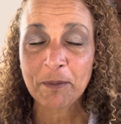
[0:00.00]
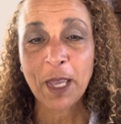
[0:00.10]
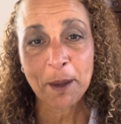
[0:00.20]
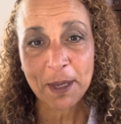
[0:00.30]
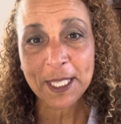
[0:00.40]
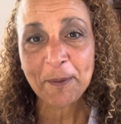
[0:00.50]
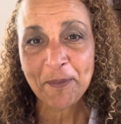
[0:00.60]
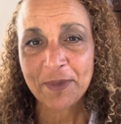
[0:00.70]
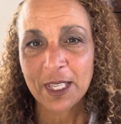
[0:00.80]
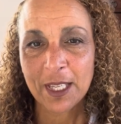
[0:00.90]
Maybe,
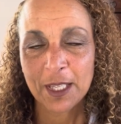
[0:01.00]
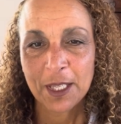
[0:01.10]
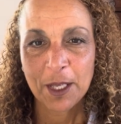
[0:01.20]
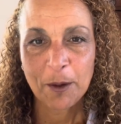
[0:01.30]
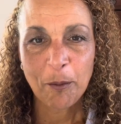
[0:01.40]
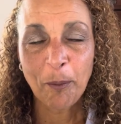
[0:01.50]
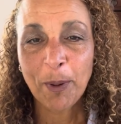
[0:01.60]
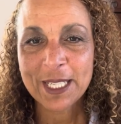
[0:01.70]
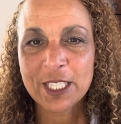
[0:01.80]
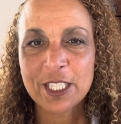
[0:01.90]

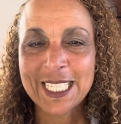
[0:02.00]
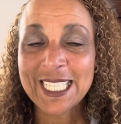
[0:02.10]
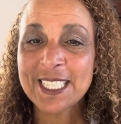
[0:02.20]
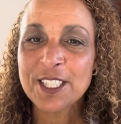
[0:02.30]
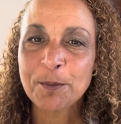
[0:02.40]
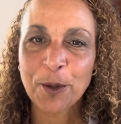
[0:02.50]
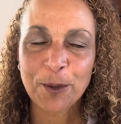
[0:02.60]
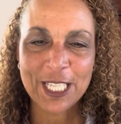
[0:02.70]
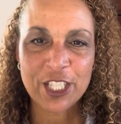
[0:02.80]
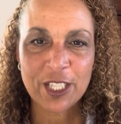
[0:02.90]
but it's the
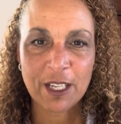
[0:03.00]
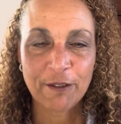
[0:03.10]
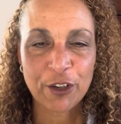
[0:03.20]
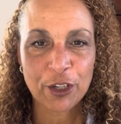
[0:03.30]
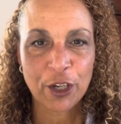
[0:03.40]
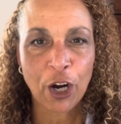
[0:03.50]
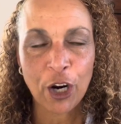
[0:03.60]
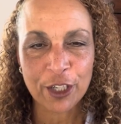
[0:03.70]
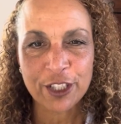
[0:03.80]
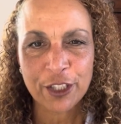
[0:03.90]
inspiration of your
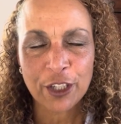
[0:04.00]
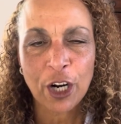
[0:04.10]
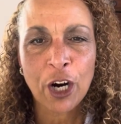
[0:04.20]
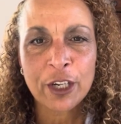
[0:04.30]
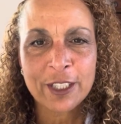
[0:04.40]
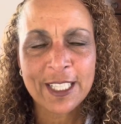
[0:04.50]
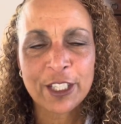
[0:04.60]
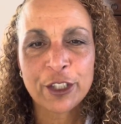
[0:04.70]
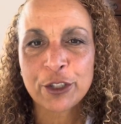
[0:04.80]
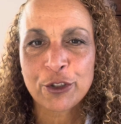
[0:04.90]
heart
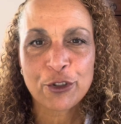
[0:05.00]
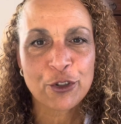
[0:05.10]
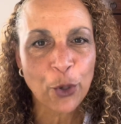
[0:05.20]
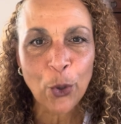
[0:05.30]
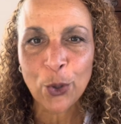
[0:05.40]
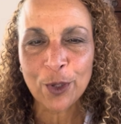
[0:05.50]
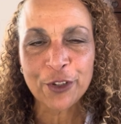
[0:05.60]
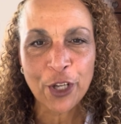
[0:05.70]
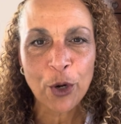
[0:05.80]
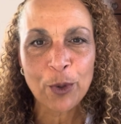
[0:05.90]
and your soul
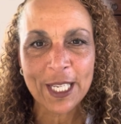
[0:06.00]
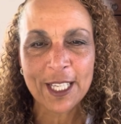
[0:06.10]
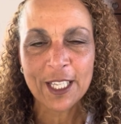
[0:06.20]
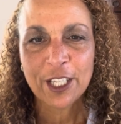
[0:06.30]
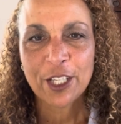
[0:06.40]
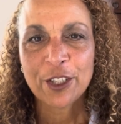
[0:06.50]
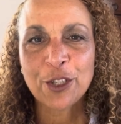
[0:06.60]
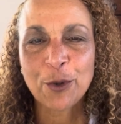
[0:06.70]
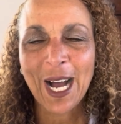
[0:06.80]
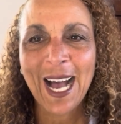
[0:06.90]
knowing
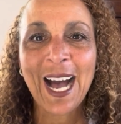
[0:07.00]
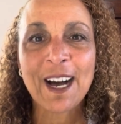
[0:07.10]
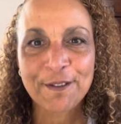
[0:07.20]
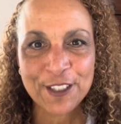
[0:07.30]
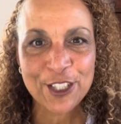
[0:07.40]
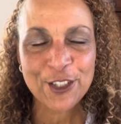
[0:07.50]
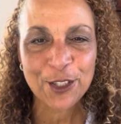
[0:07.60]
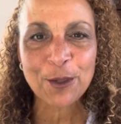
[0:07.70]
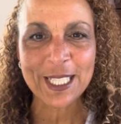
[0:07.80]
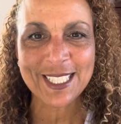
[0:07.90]
you have to
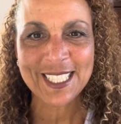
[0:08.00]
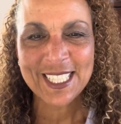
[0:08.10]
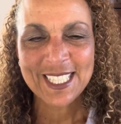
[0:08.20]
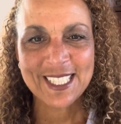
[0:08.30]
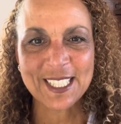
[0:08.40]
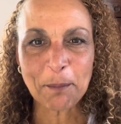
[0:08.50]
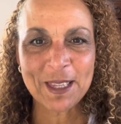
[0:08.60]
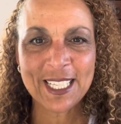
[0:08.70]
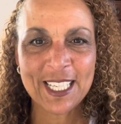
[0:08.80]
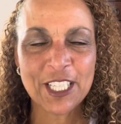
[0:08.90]
do it.
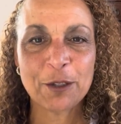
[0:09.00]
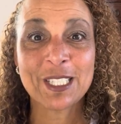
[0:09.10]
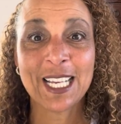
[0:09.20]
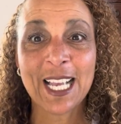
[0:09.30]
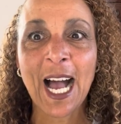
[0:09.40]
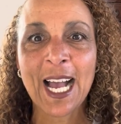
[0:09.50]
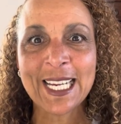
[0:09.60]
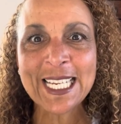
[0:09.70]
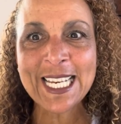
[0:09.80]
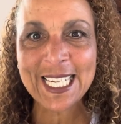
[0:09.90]
Something in you is like, I
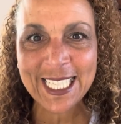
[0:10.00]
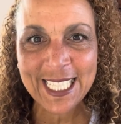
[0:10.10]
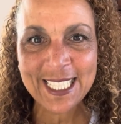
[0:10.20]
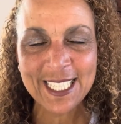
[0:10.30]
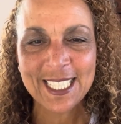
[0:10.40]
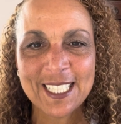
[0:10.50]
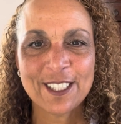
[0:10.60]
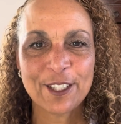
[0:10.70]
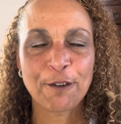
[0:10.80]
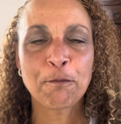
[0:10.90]
need
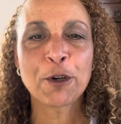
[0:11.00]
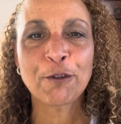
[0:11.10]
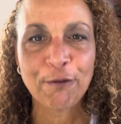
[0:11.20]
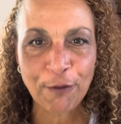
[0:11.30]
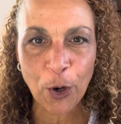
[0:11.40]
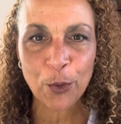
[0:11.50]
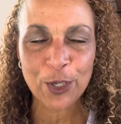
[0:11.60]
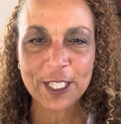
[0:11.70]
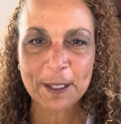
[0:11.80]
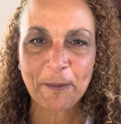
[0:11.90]
to move
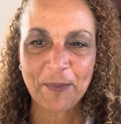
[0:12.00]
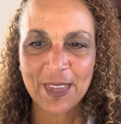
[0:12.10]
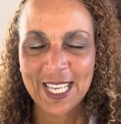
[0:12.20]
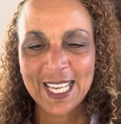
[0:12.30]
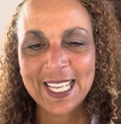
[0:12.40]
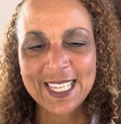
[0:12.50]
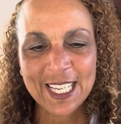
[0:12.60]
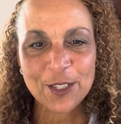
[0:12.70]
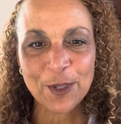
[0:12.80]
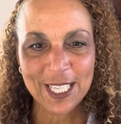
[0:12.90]
forward. And
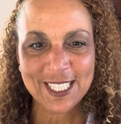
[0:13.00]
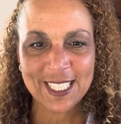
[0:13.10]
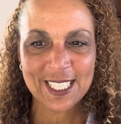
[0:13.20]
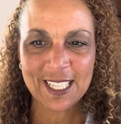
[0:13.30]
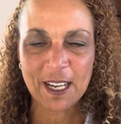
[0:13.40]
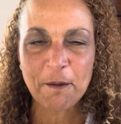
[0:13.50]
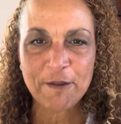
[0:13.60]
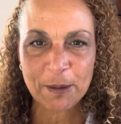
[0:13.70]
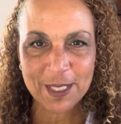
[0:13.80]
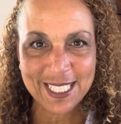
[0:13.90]
that's where that's going to come
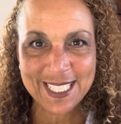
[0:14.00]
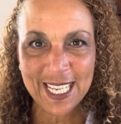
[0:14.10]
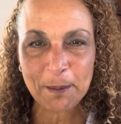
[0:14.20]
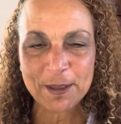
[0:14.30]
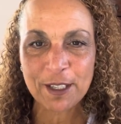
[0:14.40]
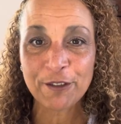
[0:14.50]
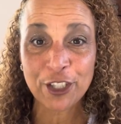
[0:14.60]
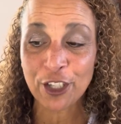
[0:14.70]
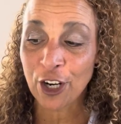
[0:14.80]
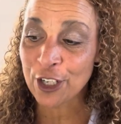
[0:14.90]
from, the depths of your
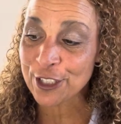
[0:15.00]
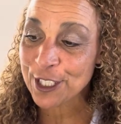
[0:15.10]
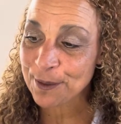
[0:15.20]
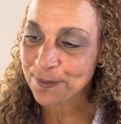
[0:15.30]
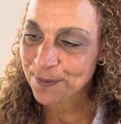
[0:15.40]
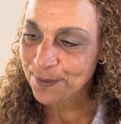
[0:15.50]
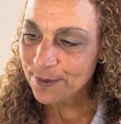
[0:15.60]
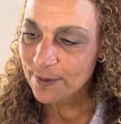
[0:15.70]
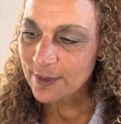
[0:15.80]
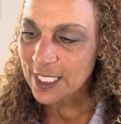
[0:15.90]
heart.
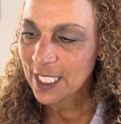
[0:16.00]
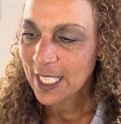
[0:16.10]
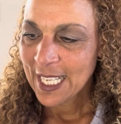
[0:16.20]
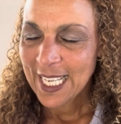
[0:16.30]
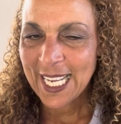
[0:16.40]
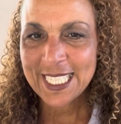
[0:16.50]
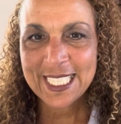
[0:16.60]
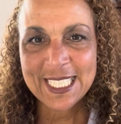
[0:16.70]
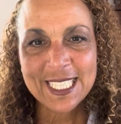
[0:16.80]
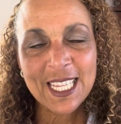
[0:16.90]
And it
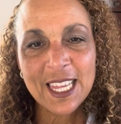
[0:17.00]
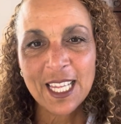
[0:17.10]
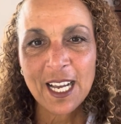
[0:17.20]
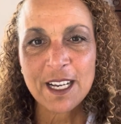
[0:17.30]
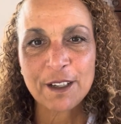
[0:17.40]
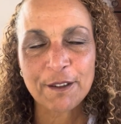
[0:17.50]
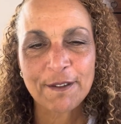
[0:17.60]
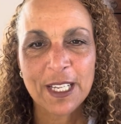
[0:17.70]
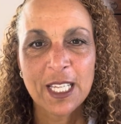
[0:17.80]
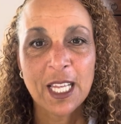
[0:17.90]
is love
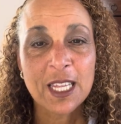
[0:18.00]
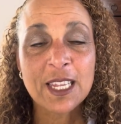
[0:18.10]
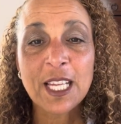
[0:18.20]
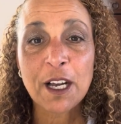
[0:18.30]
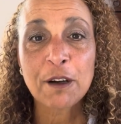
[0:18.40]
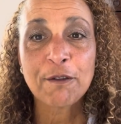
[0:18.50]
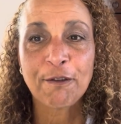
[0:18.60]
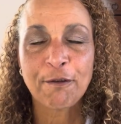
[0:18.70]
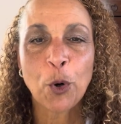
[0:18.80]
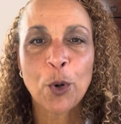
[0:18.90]

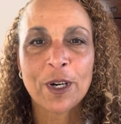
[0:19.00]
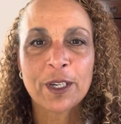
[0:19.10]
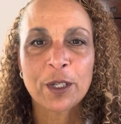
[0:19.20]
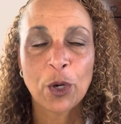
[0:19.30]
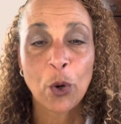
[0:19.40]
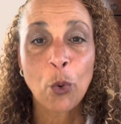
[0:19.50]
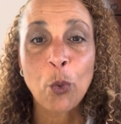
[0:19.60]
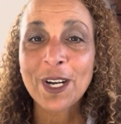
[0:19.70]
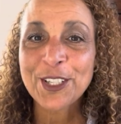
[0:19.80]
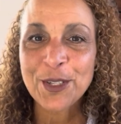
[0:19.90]
for
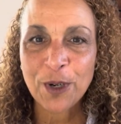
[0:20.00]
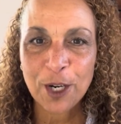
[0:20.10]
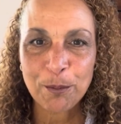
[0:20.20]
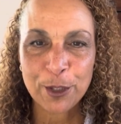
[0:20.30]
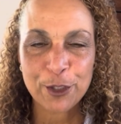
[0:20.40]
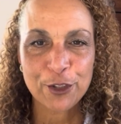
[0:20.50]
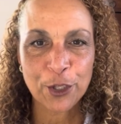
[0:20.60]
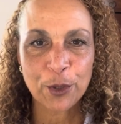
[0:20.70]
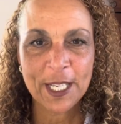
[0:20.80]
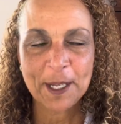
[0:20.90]
what you are
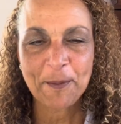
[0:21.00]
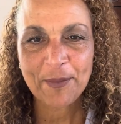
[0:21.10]
pursuing.